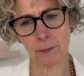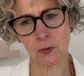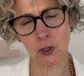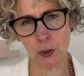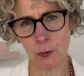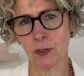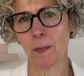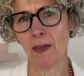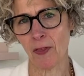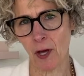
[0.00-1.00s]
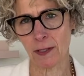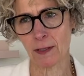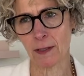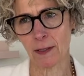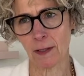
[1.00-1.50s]
choose my
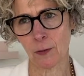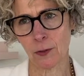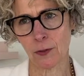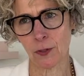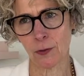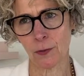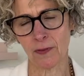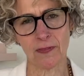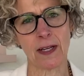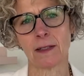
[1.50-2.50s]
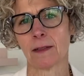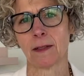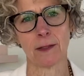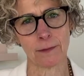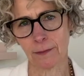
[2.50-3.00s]
thoughts in order to affect,
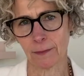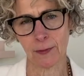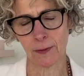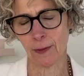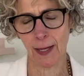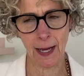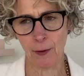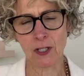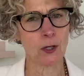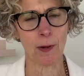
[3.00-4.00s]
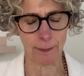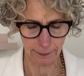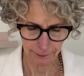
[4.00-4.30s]
how I show up.